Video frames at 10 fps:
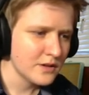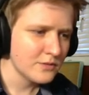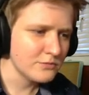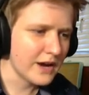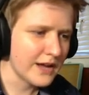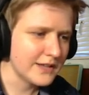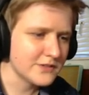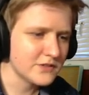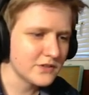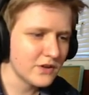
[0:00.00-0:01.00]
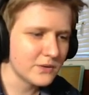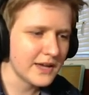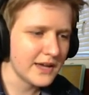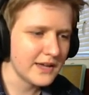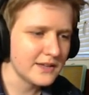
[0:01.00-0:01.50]
Right,
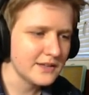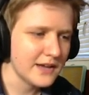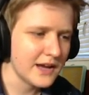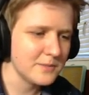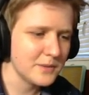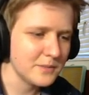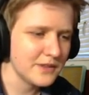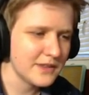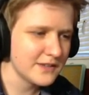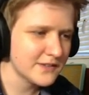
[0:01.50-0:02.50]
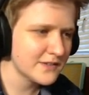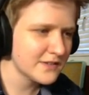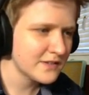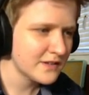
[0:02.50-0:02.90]
okay. I remember this.